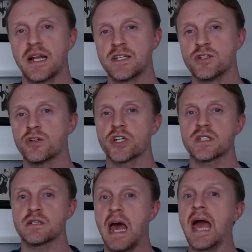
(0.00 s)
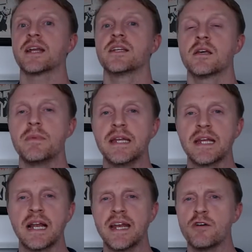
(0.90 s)
It's not just acted
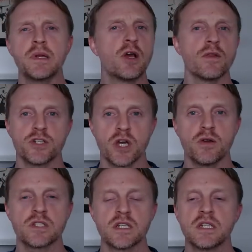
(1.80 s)
comedically and nobody got the jokes.